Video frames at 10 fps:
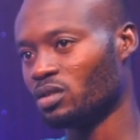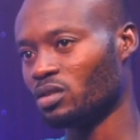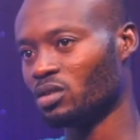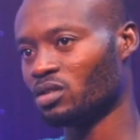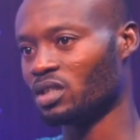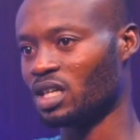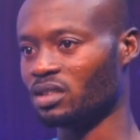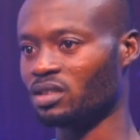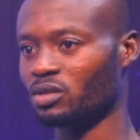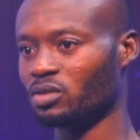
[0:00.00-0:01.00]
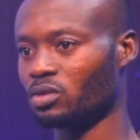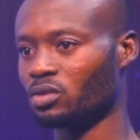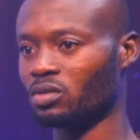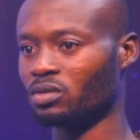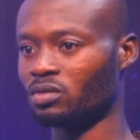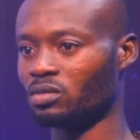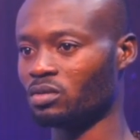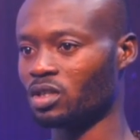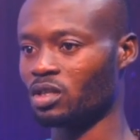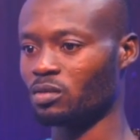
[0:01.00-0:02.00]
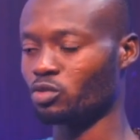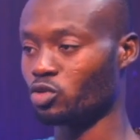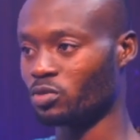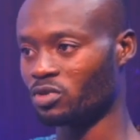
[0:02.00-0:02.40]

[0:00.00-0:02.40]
Those are the two groups